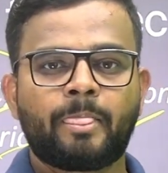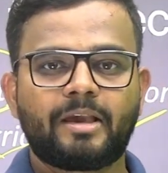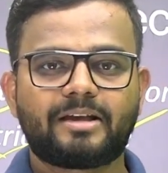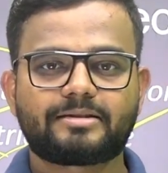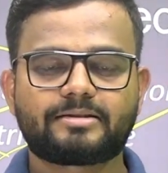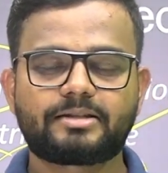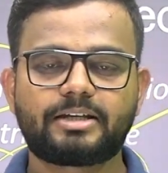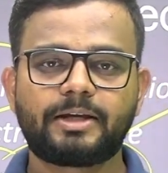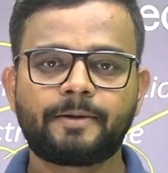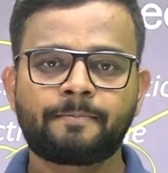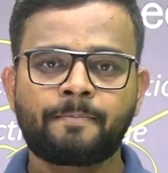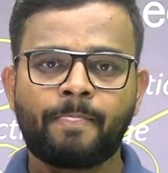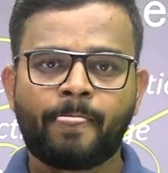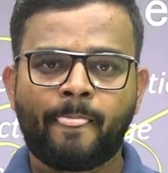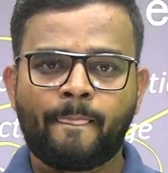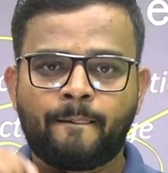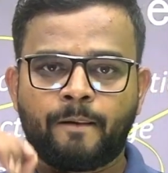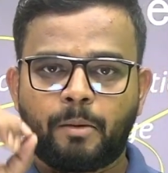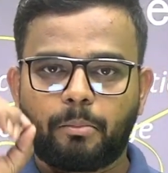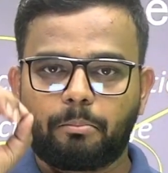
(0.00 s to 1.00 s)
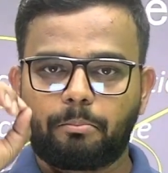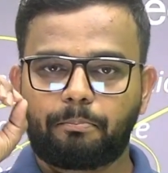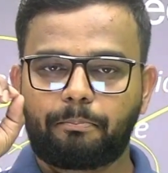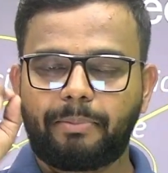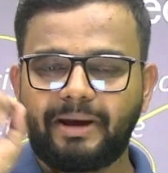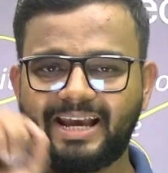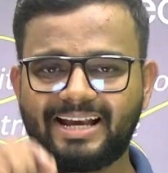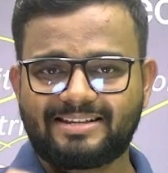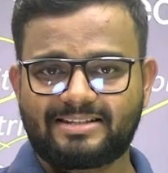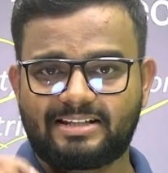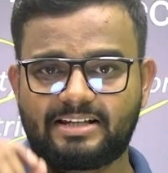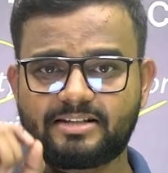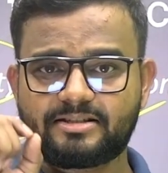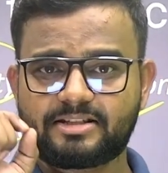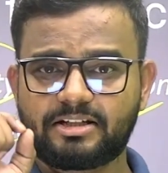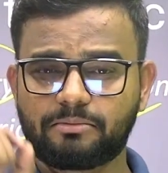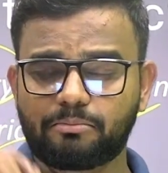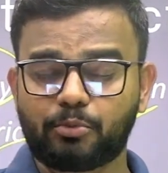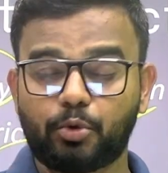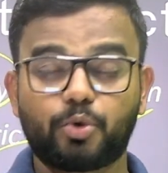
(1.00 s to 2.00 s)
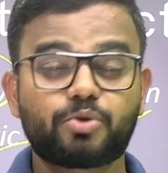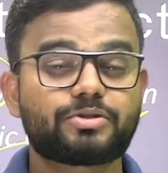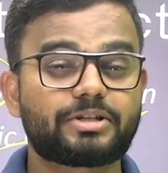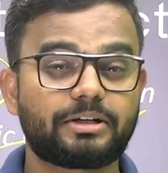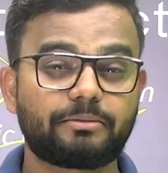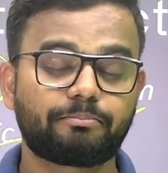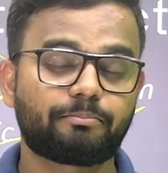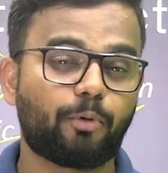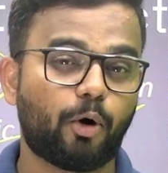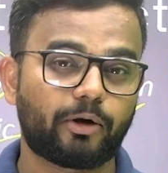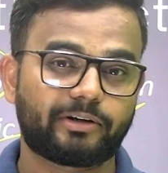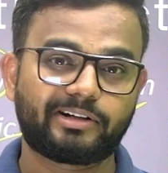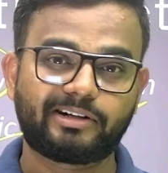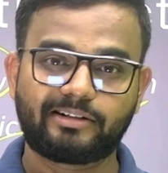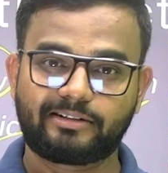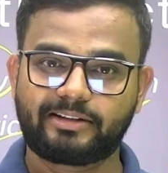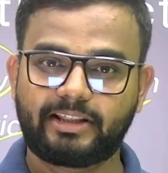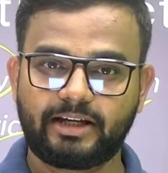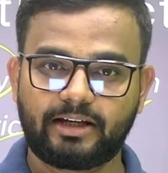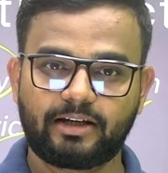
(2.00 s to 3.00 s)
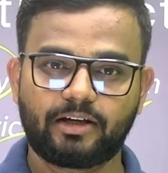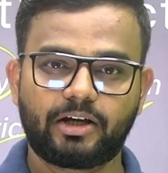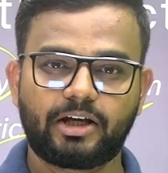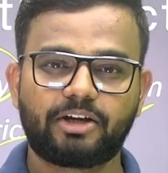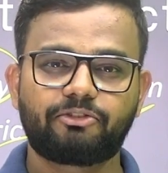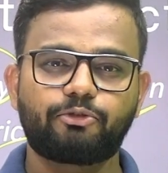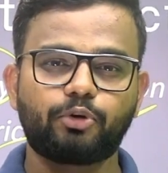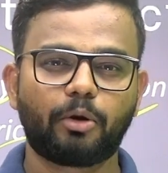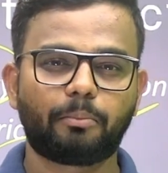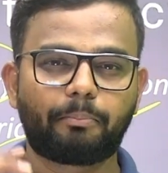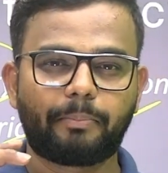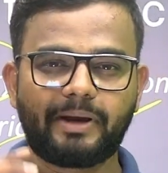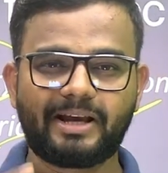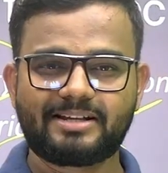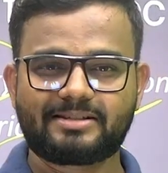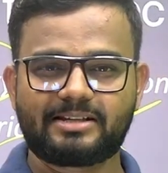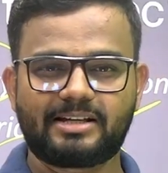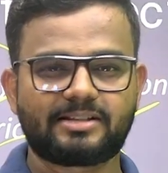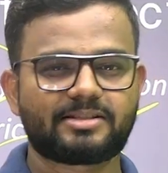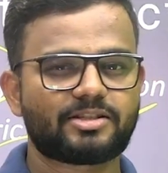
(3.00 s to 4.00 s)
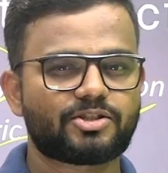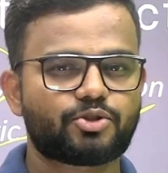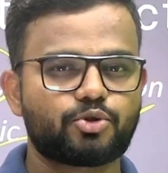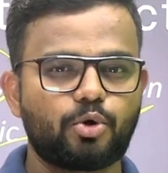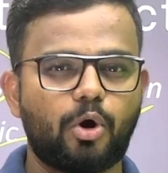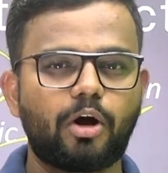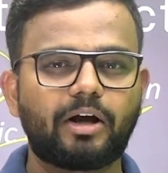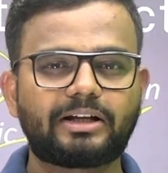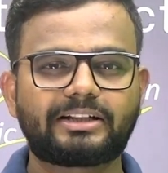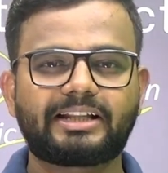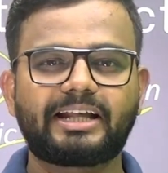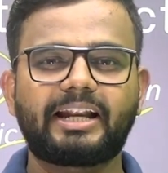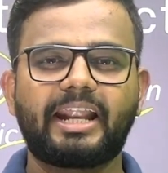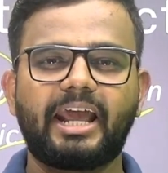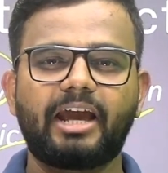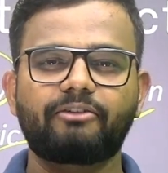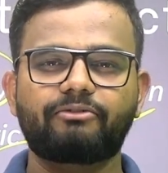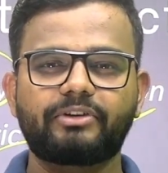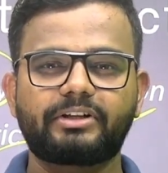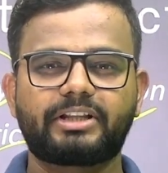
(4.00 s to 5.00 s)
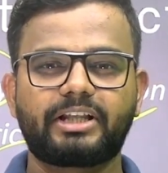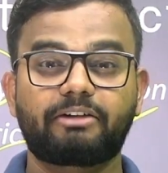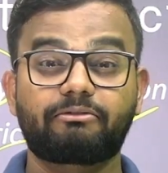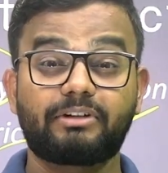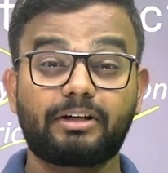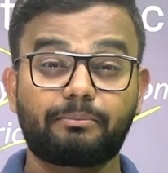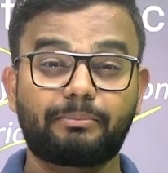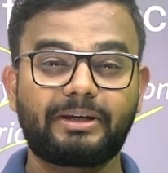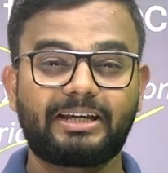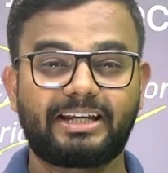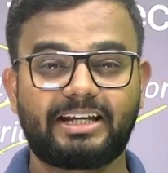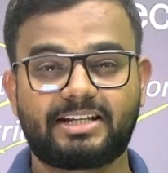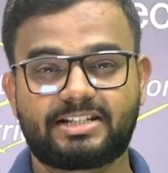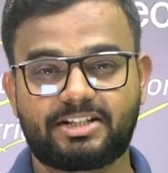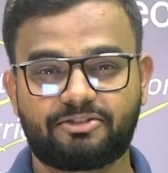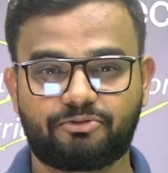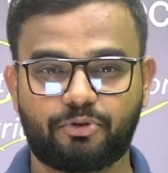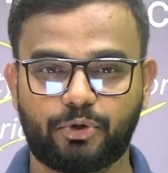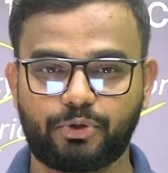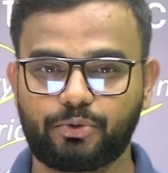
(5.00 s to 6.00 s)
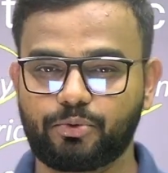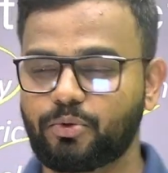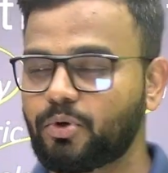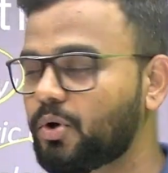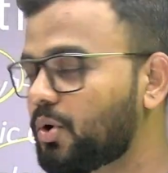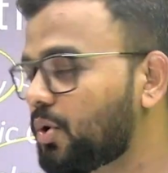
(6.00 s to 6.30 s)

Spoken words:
See, base is the most important thing. If your base is strong, then everything will be easy for you.